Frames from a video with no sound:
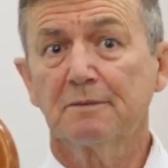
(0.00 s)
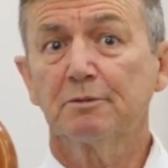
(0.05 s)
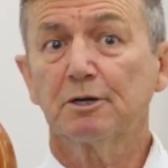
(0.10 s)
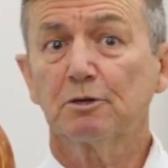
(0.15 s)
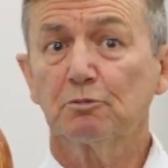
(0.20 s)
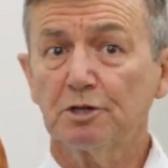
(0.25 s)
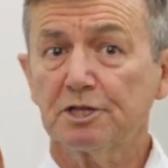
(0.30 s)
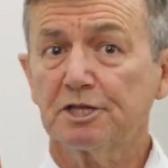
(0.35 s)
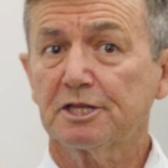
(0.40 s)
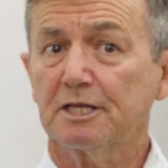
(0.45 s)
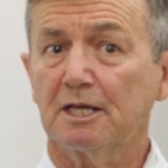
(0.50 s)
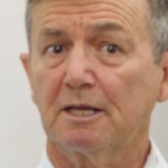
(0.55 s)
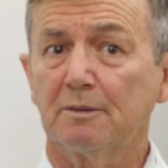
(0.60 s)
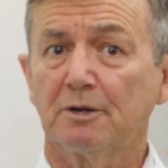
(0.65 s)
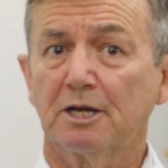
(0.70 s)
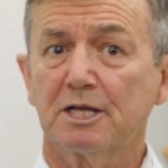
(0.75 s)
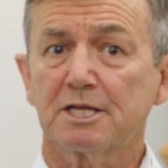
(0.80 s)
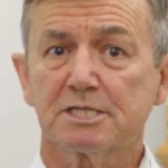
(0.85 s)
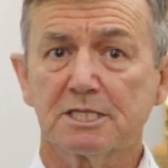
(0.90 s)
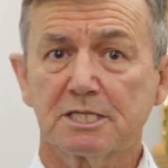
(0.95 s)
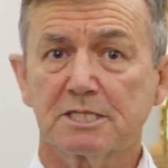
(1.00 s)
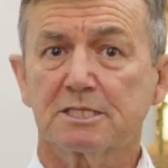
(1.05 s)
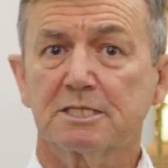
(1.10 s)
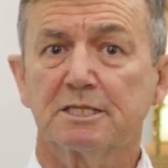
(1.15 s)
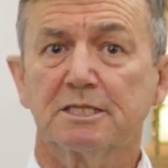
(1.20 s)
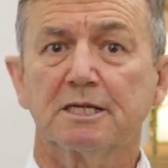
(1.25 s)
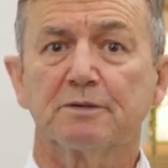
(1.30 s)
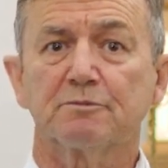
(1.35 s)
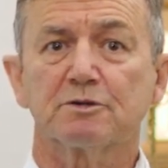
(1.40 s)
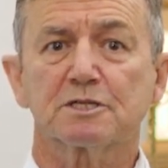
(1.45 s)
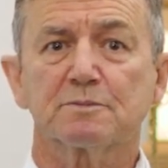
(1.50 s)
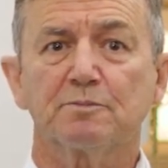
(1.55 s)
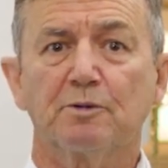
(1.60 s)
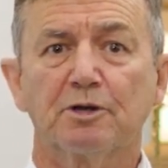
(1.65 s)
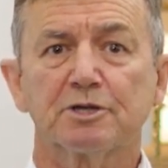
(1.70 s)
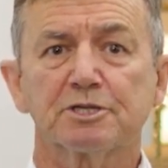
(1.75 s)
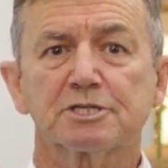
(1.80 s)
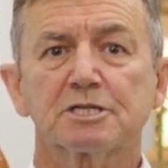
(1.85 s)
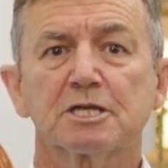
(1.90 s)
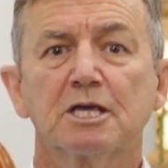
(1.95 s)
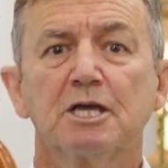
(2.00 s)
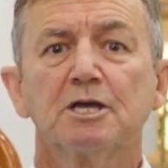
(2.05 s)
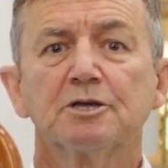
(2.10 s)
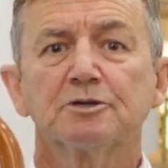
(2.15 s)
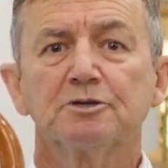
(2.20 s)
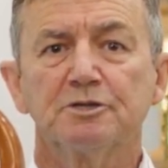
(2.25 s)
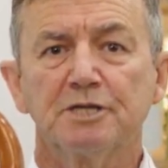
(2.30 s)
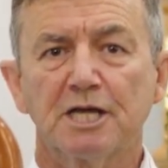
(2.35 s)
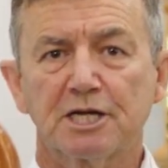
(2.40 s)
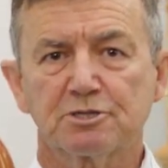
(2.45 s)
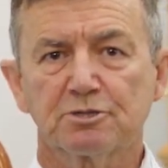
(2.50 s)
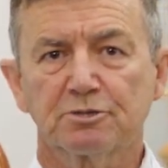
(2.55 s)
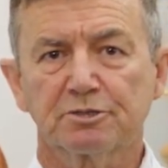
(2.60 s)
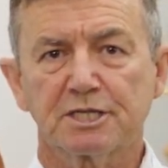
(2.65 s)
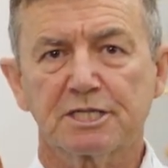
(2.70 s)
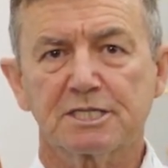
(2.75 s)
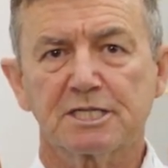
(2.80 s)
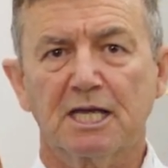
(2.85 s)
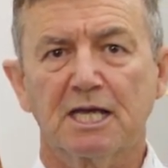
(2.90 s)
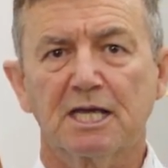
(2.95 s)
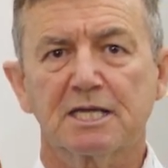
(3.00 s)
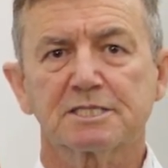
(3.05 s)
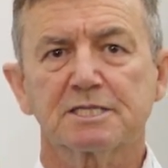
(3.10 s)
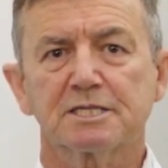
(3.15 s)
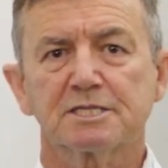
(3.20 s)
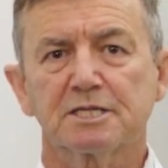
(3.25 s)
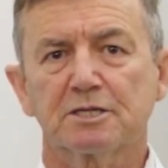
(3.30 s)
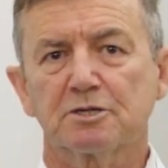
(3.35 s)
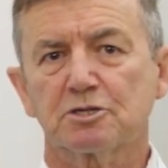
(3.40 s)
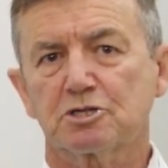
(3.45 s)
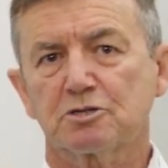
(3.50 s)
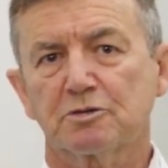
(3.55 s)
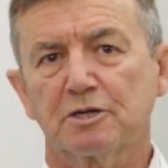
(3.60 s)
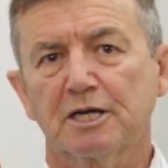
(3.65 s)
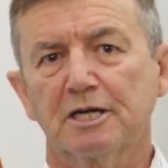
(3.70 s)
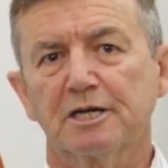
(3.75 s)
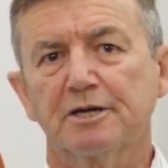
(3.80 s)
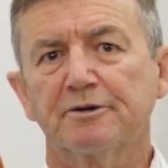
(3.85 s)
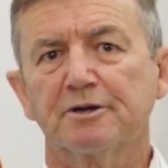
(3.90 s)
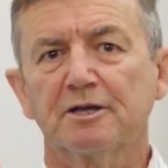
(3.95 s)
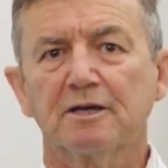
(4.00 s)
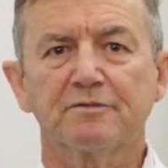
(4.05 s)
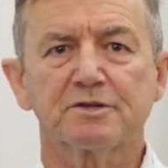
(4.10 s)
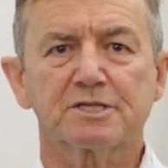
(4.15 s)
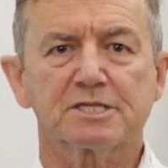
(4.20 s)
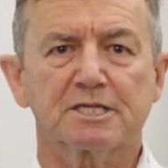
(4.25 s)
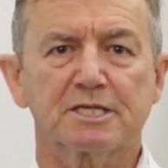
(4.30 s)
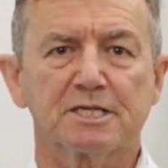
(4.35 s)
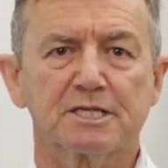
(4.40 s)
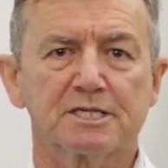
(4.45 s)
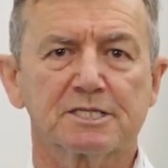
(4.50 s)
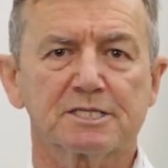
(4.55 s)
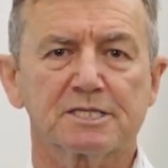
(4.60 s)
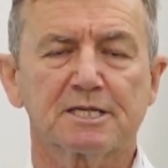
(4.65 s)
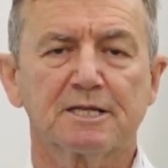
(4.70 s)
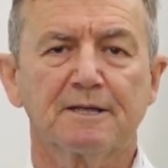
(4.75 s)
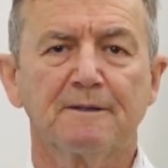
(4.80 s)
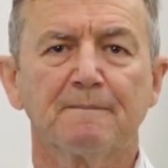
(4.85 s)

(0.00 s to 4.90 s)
but with them I assisted in response to natural disasters in Australia and overseas